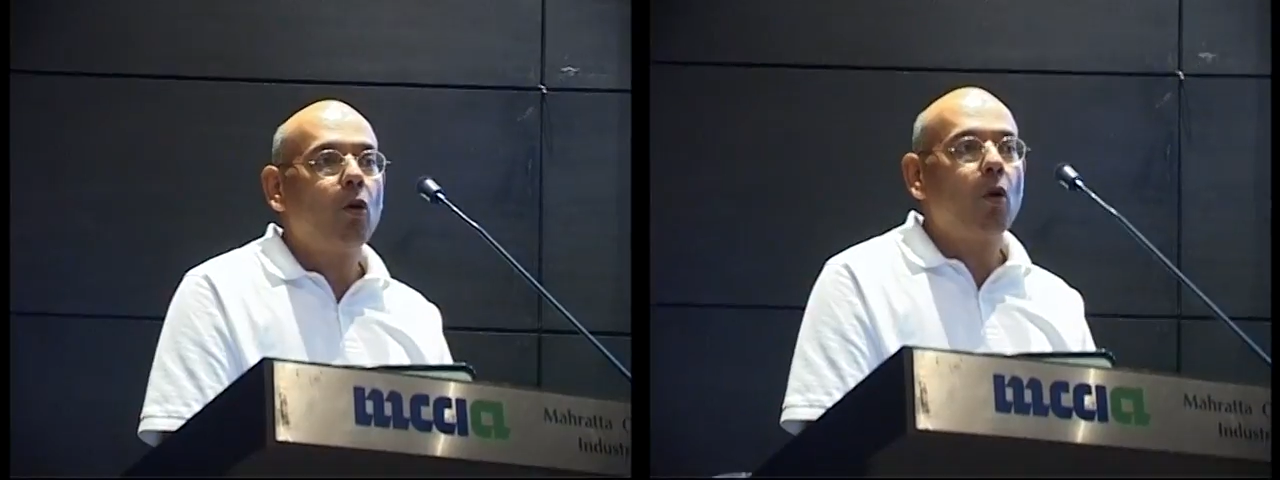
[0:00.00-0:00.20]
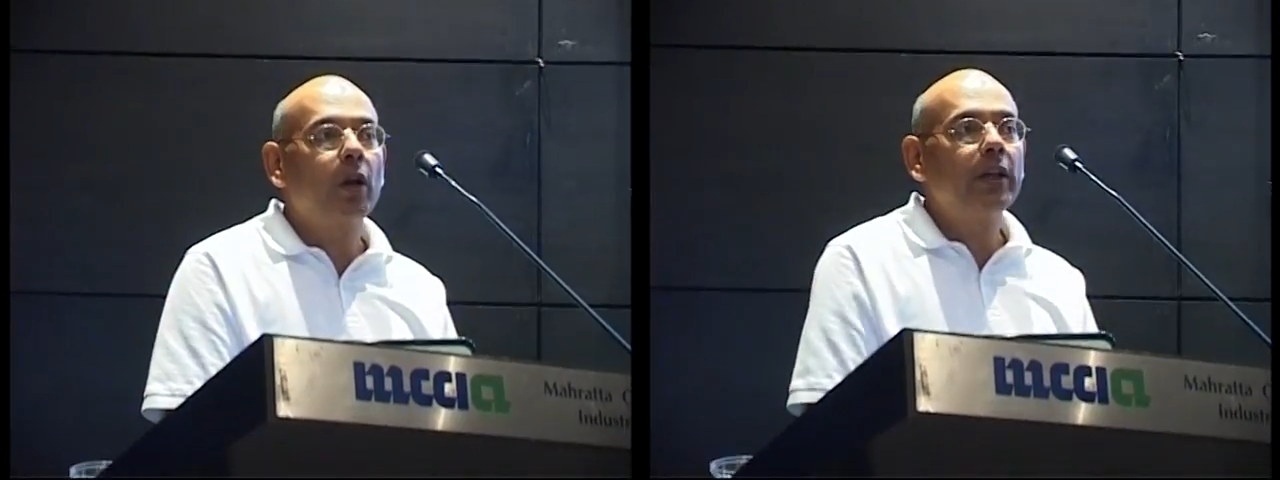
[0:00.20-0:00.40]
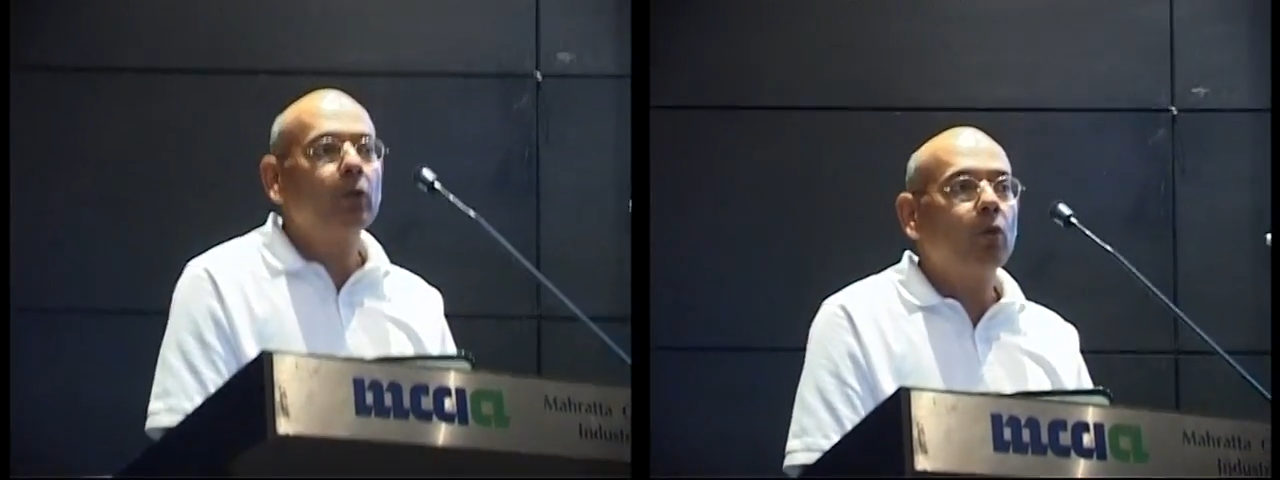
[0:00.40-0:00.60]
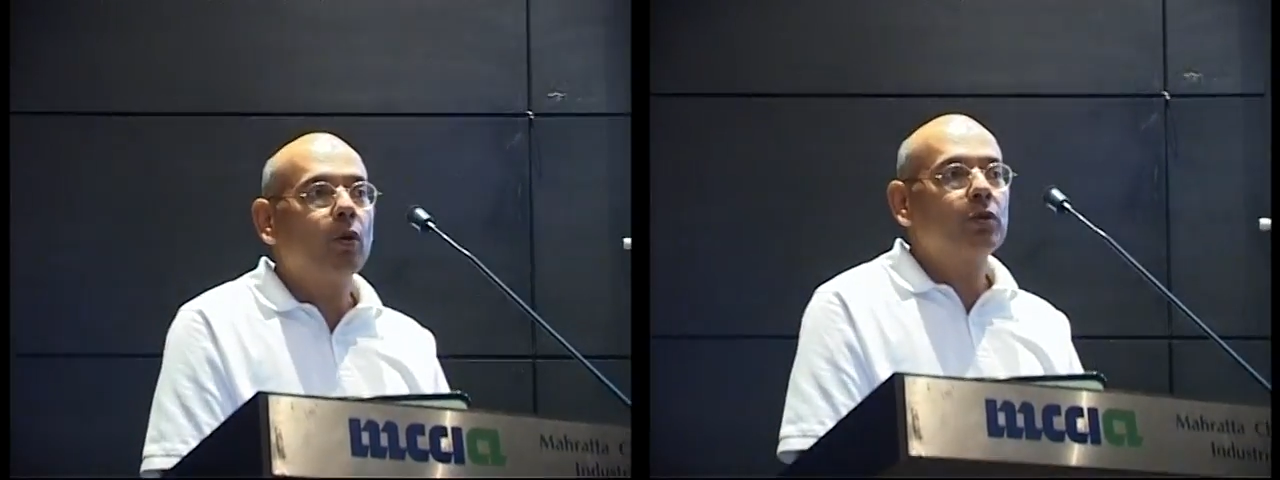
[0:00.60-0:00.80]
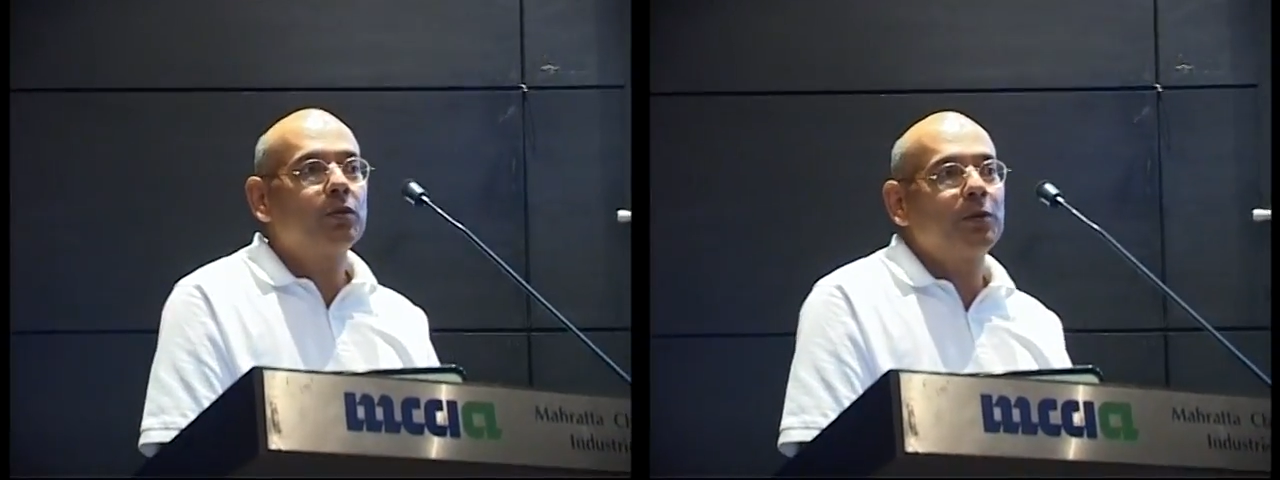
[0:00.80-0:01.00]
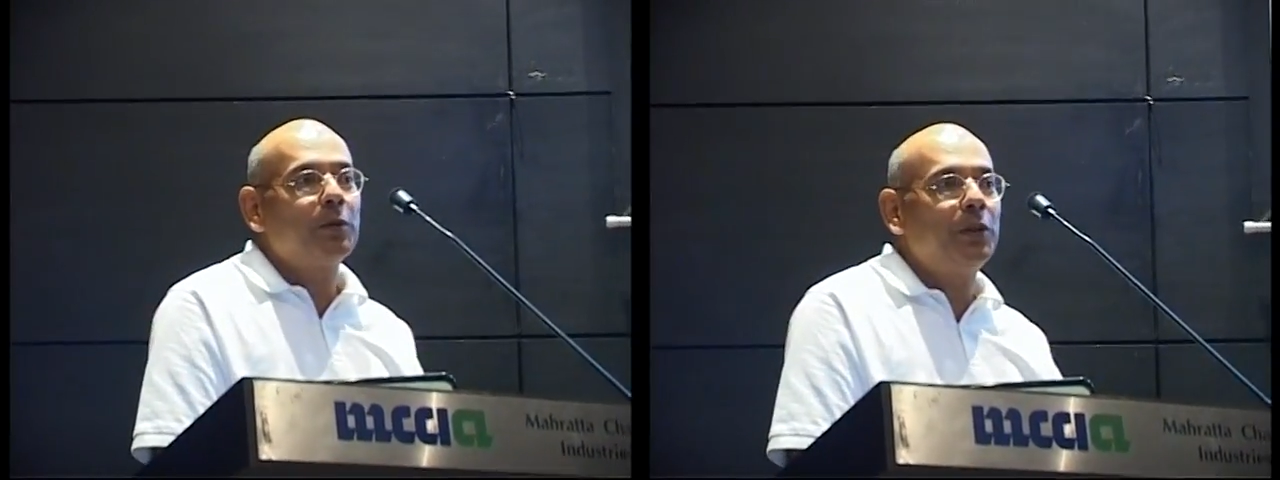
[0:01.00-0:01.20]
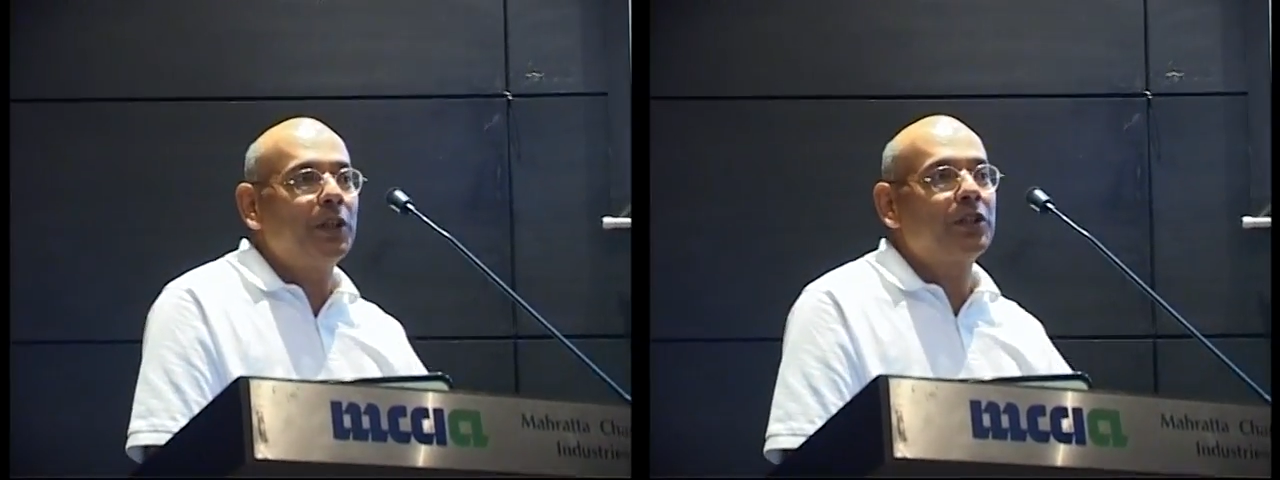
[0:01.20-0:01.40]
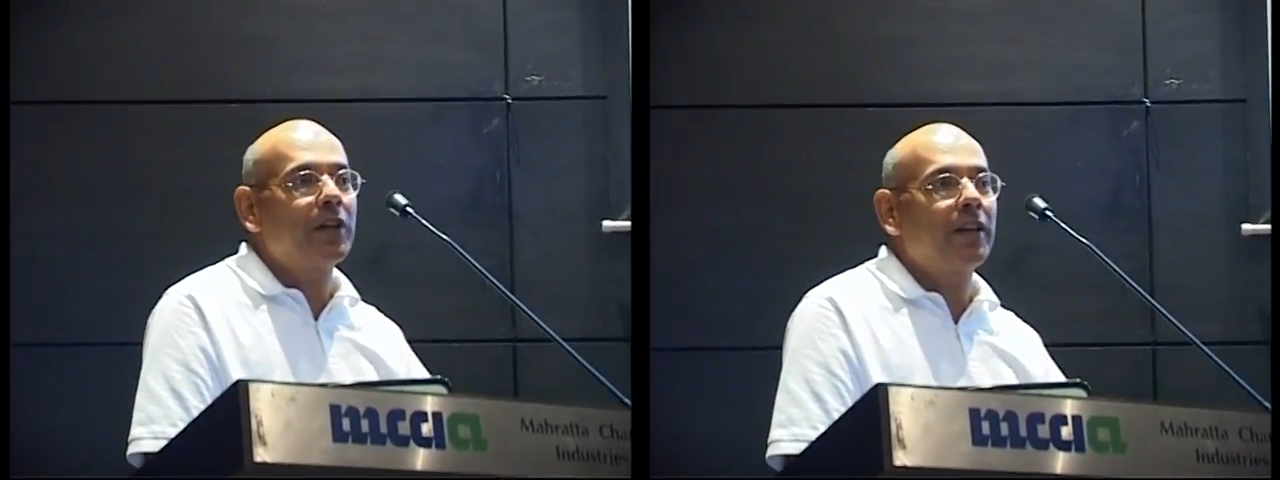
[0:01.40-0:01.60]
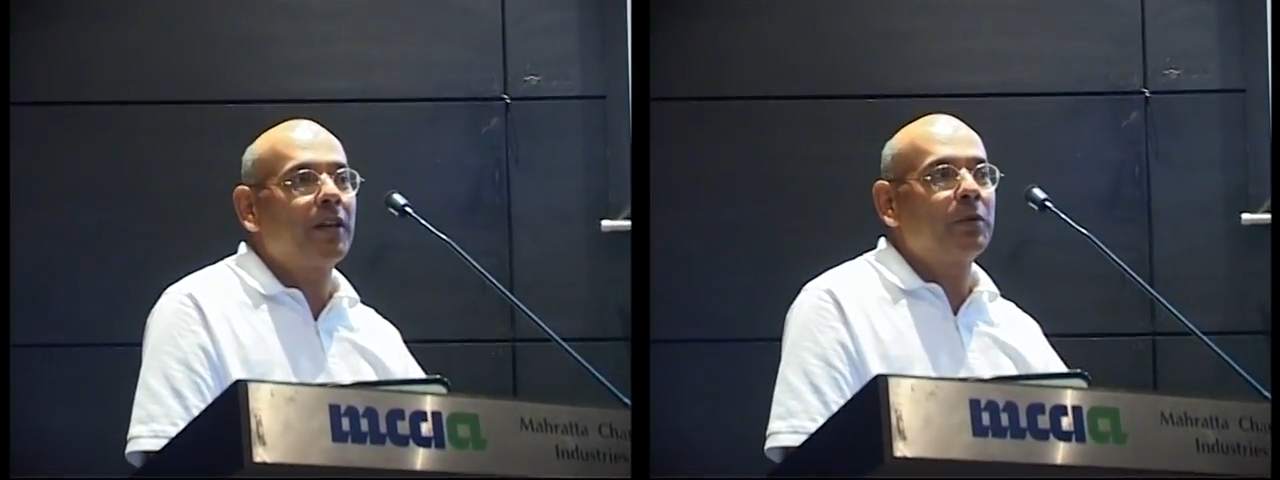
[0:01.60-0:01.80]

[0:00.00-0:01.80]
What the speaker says: All I know was yesterday there